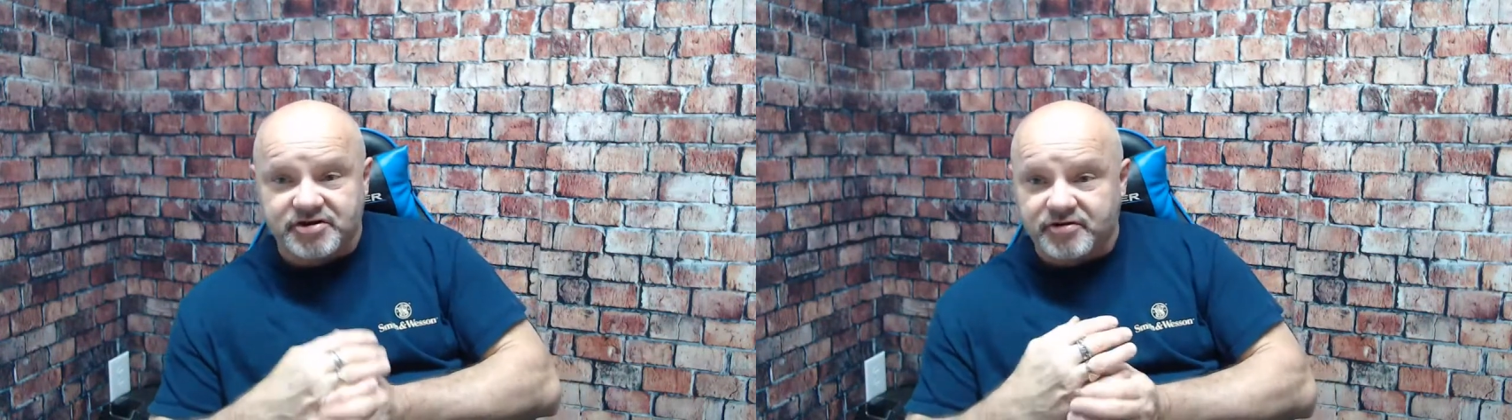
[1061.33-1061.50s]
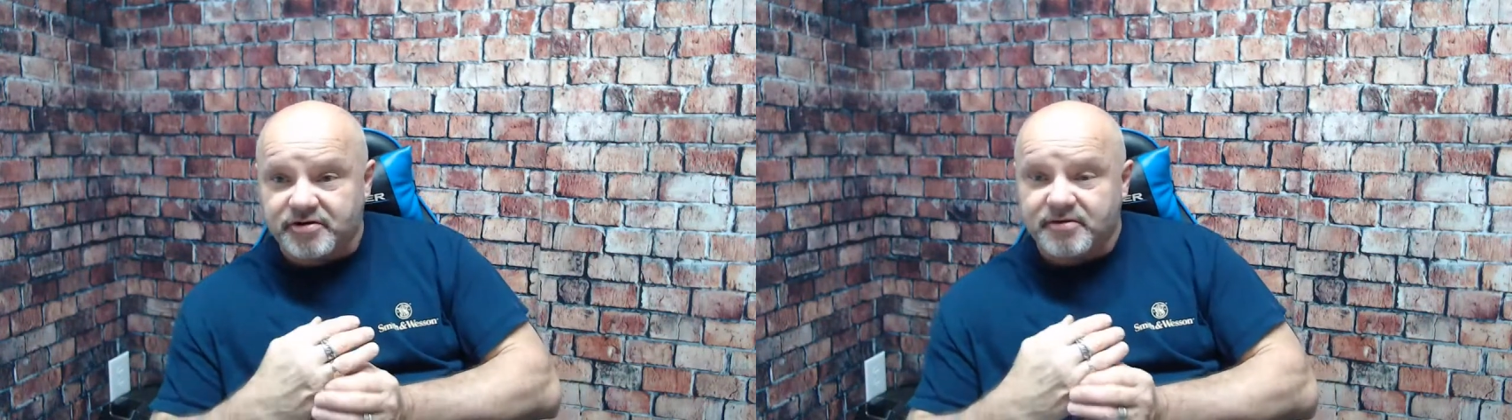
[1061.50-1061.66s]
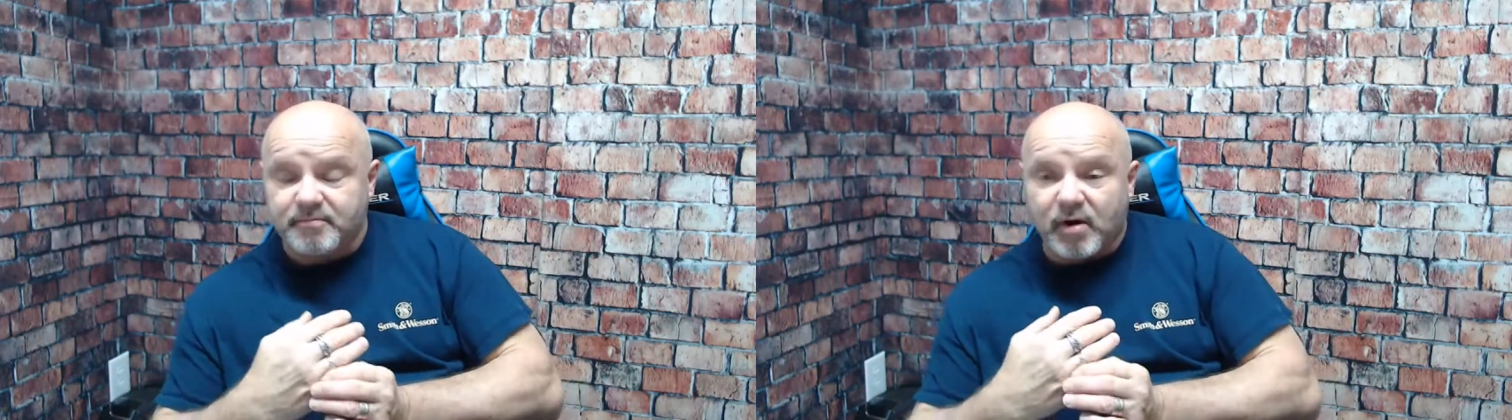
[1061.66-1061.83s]

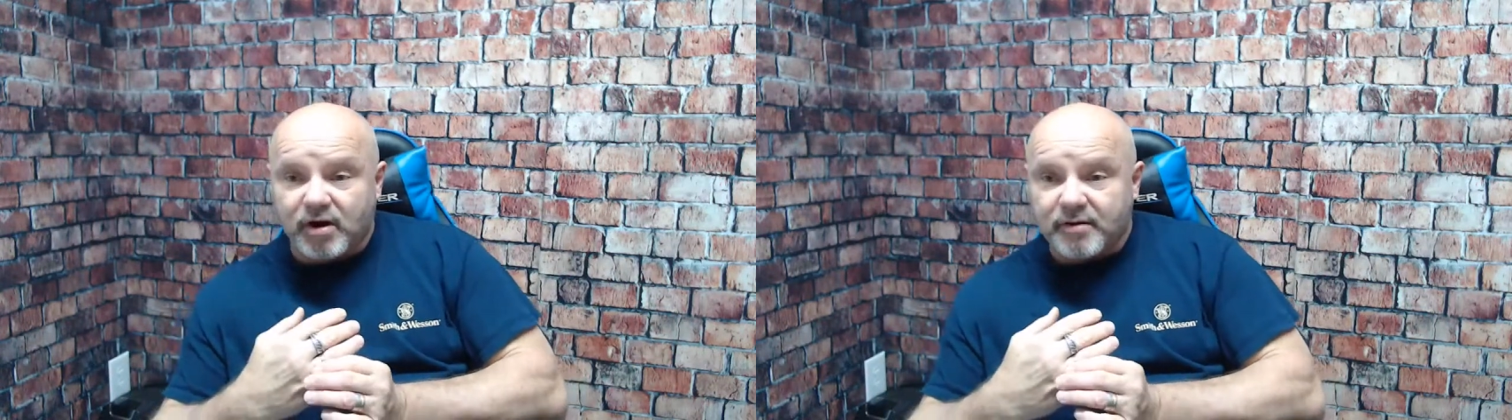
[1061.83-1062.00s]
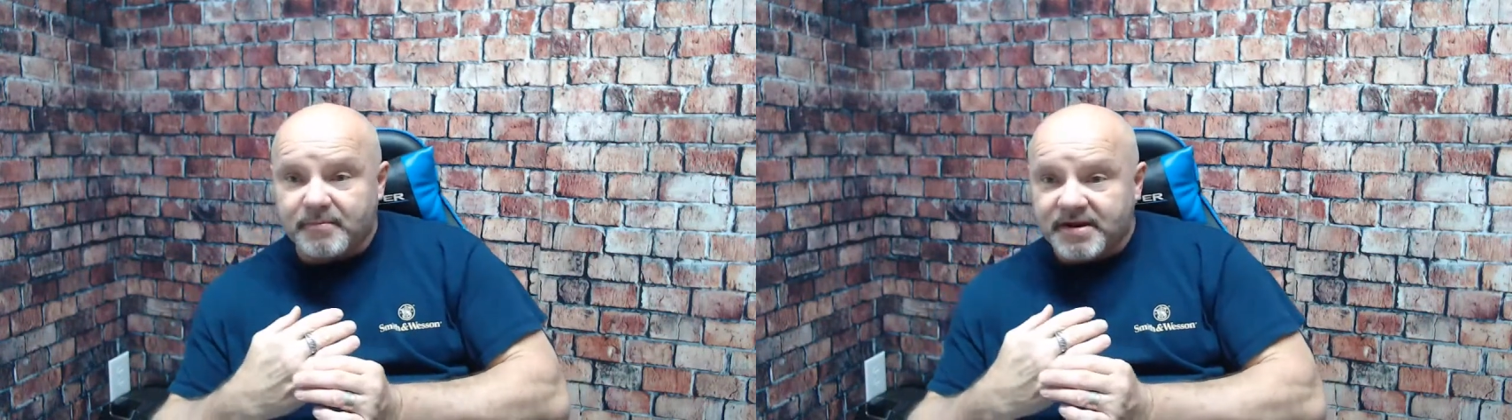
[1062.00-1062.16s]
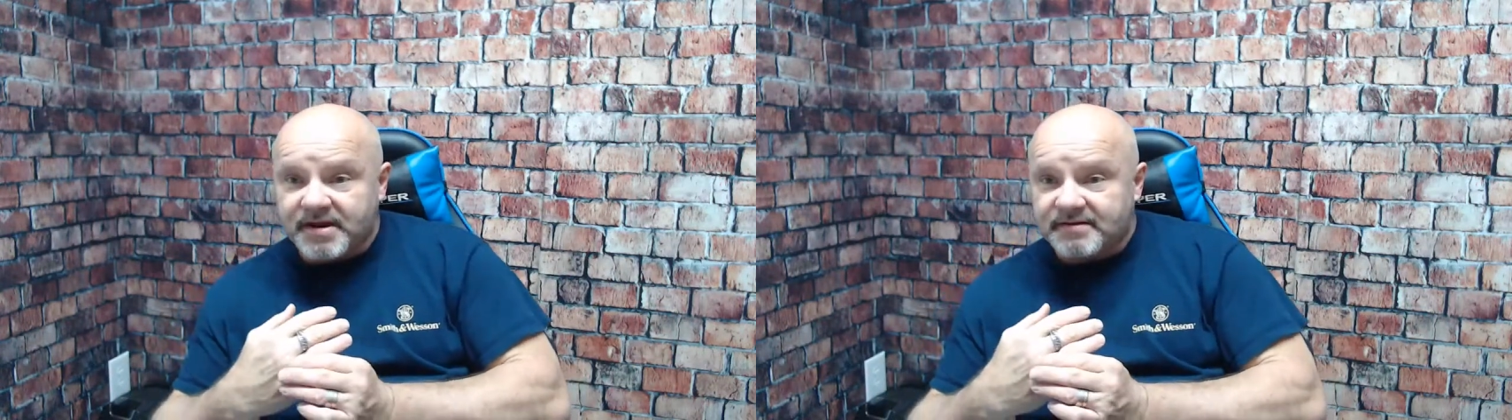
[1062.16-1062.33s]
your
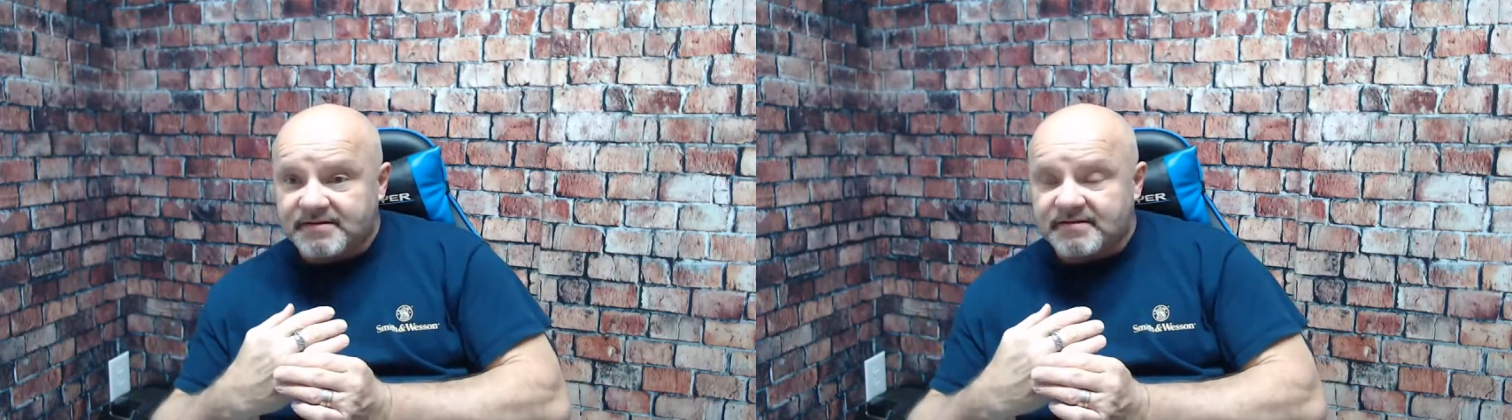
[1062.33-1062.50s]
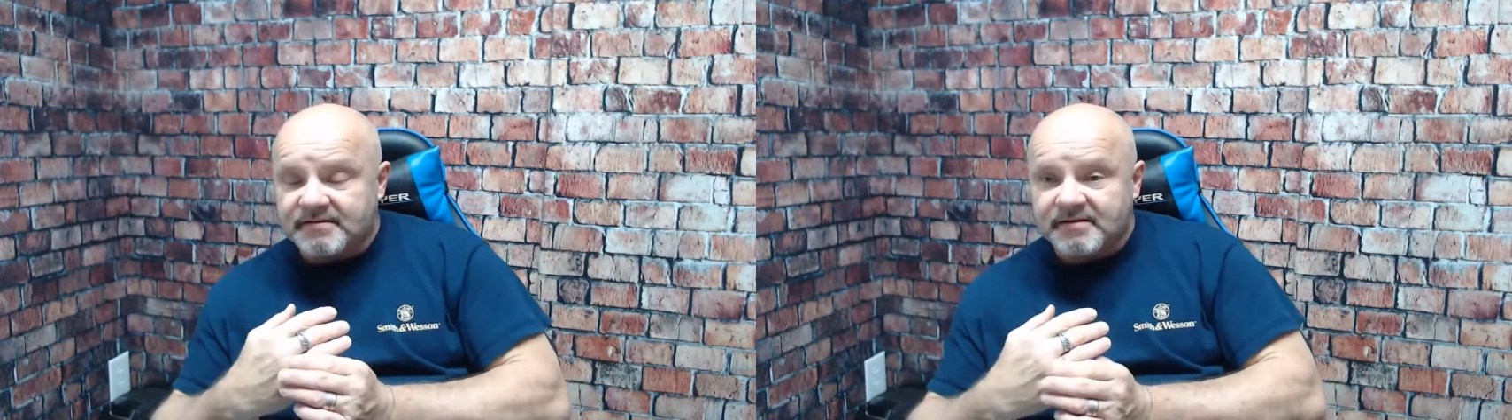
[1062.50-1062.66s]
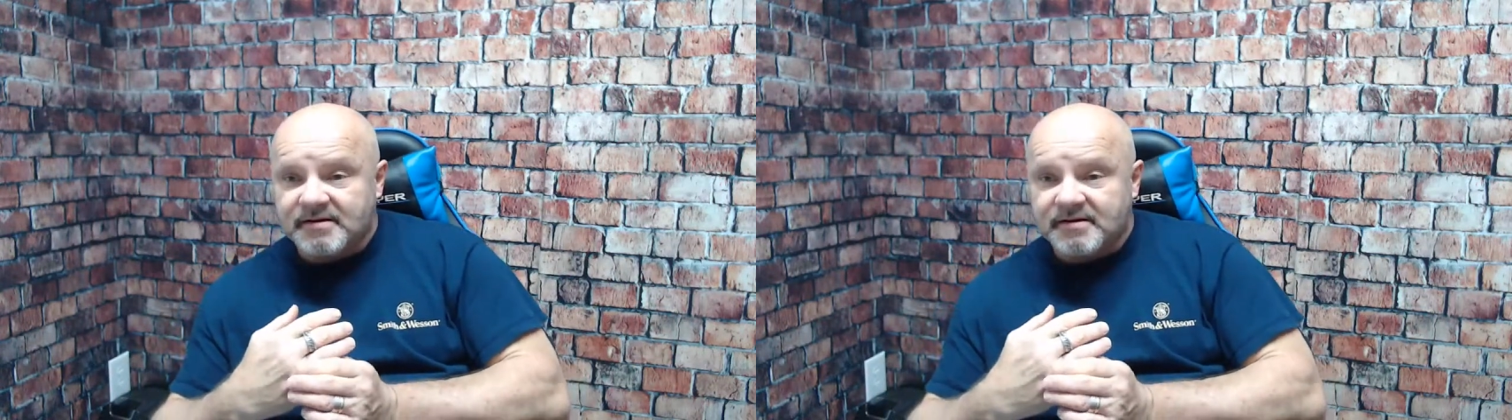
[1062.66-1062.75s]
apartment,